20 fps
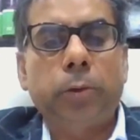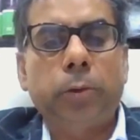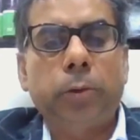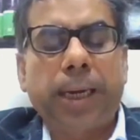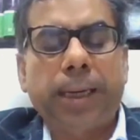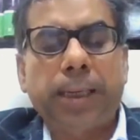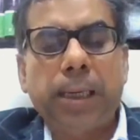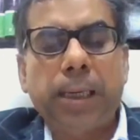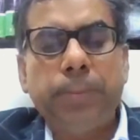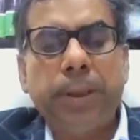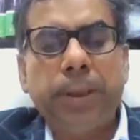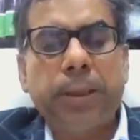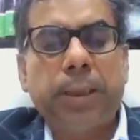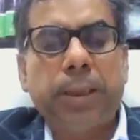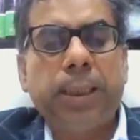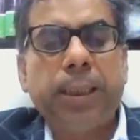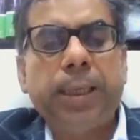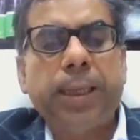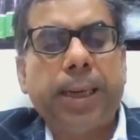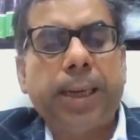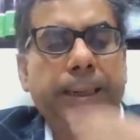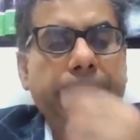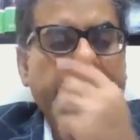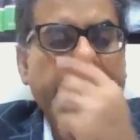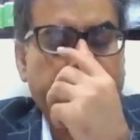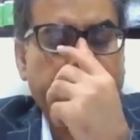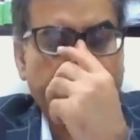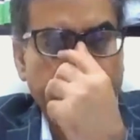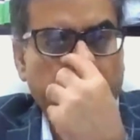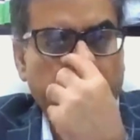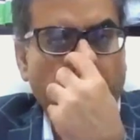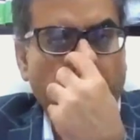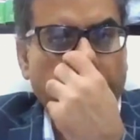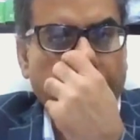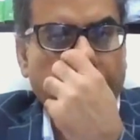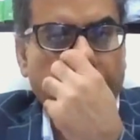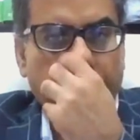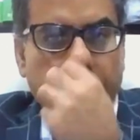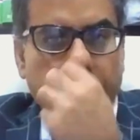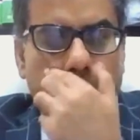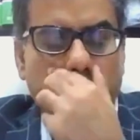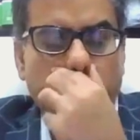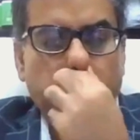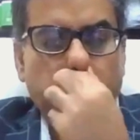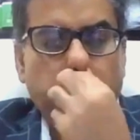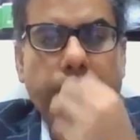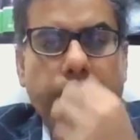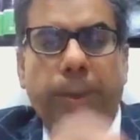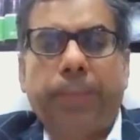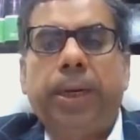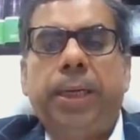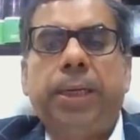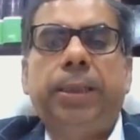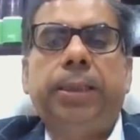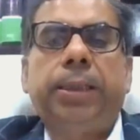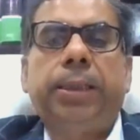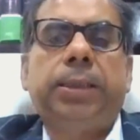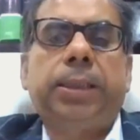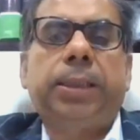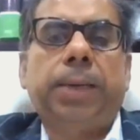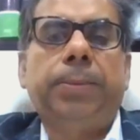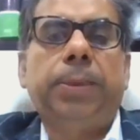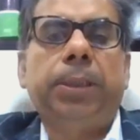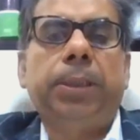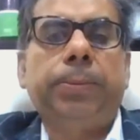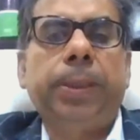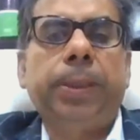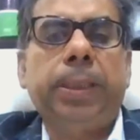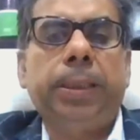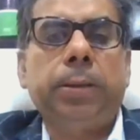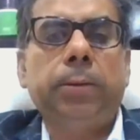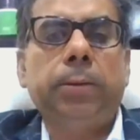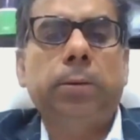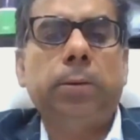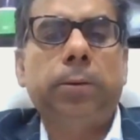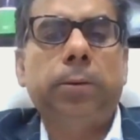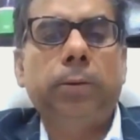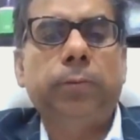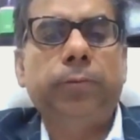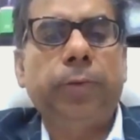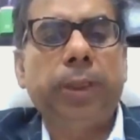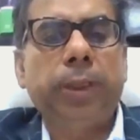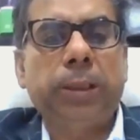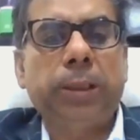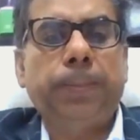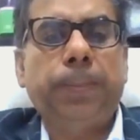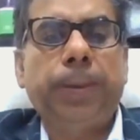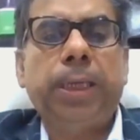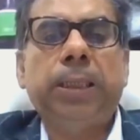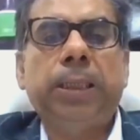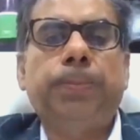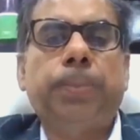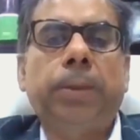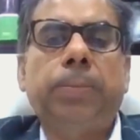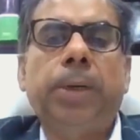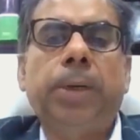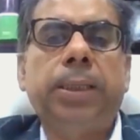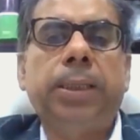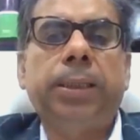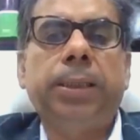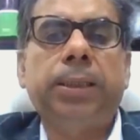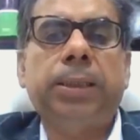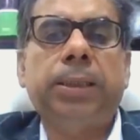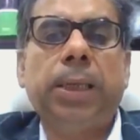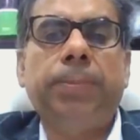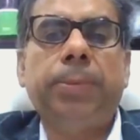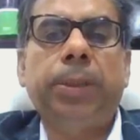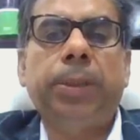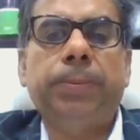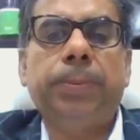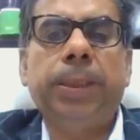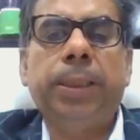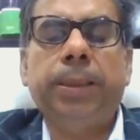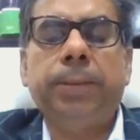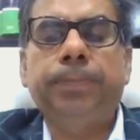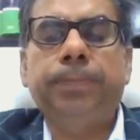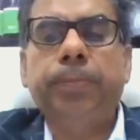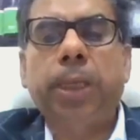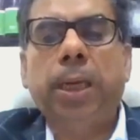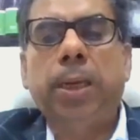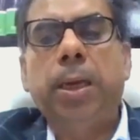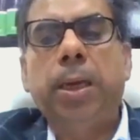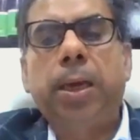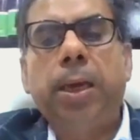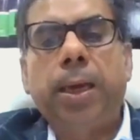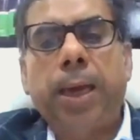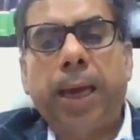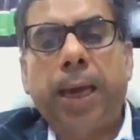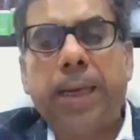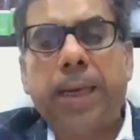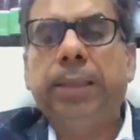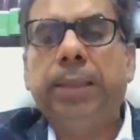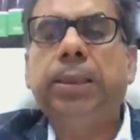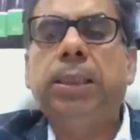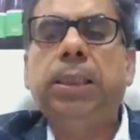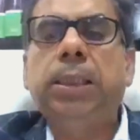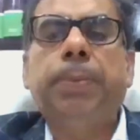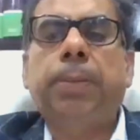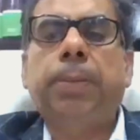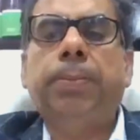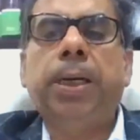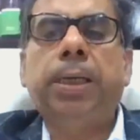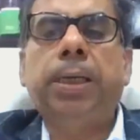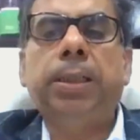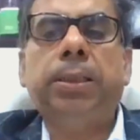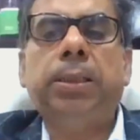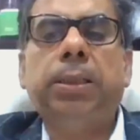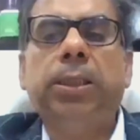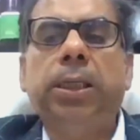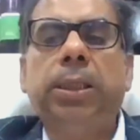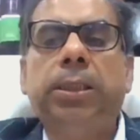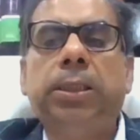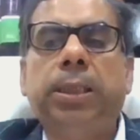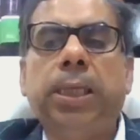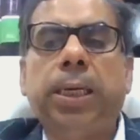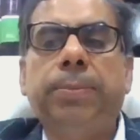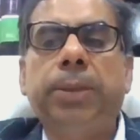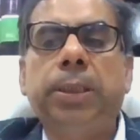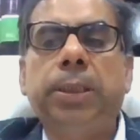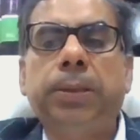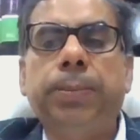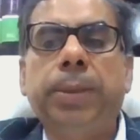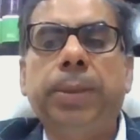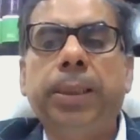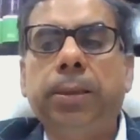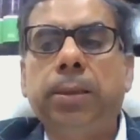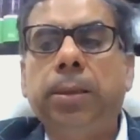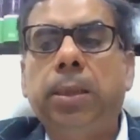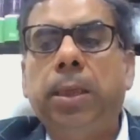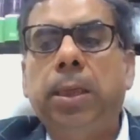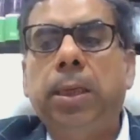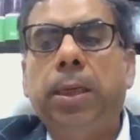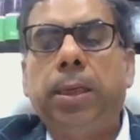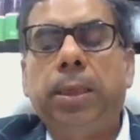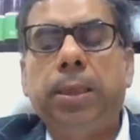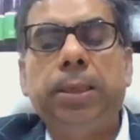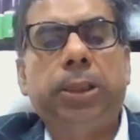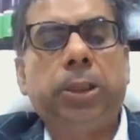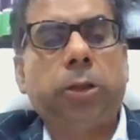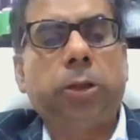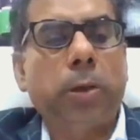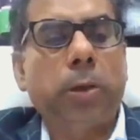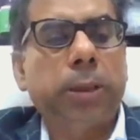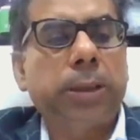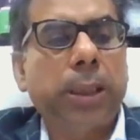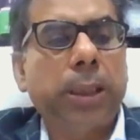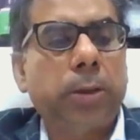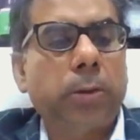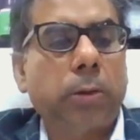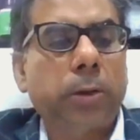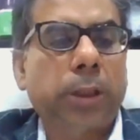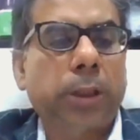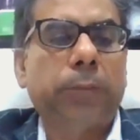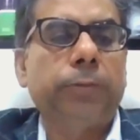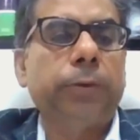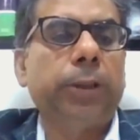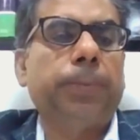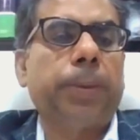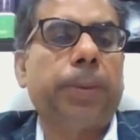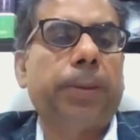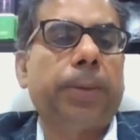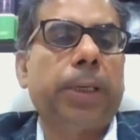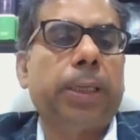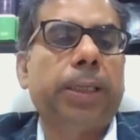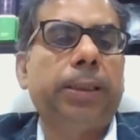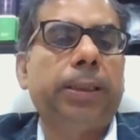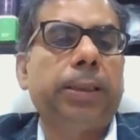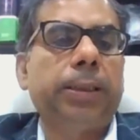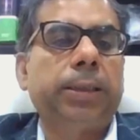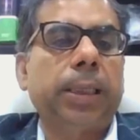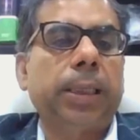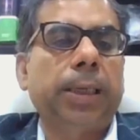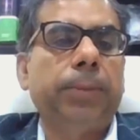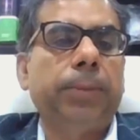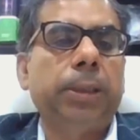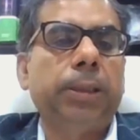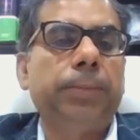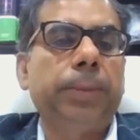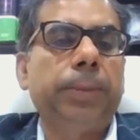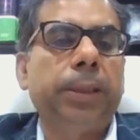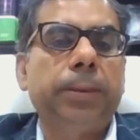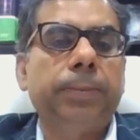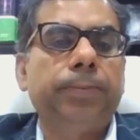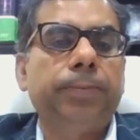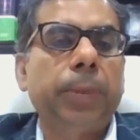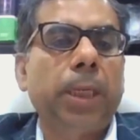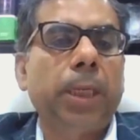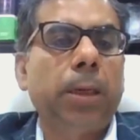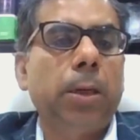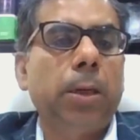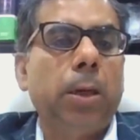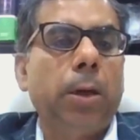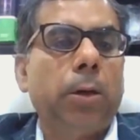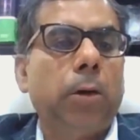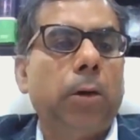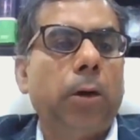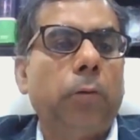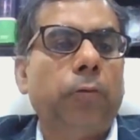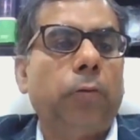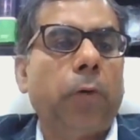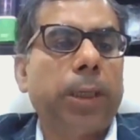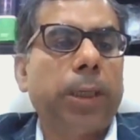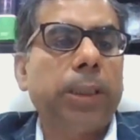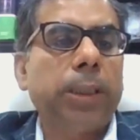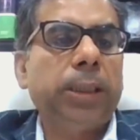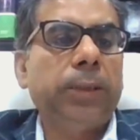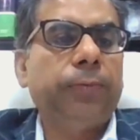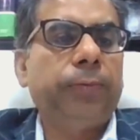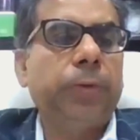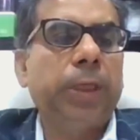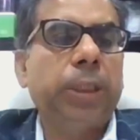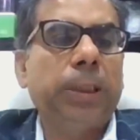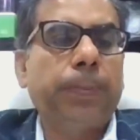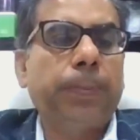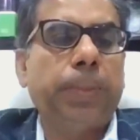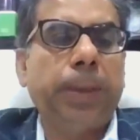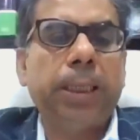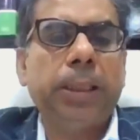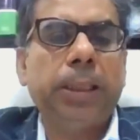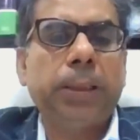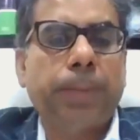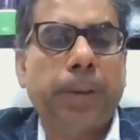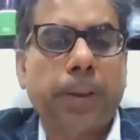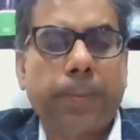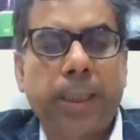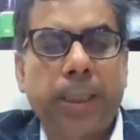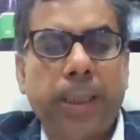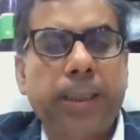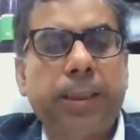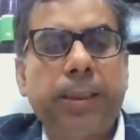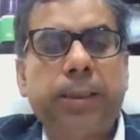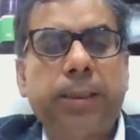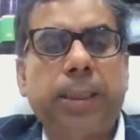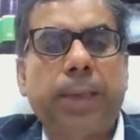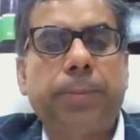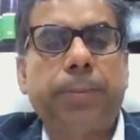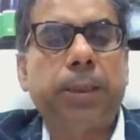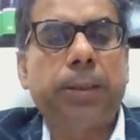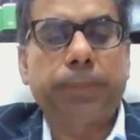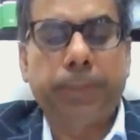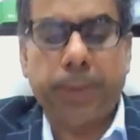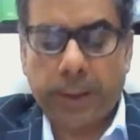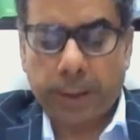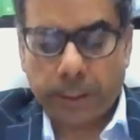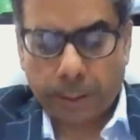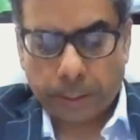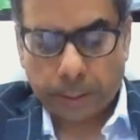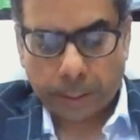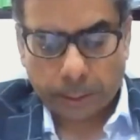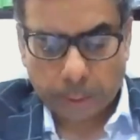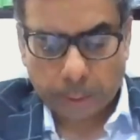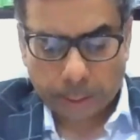So there can be three categories of permanent establishment: fixed place permanent establishment, agency permanent establishment, installation or service permanent establishment. Now, what is a fixed place permanent establishment?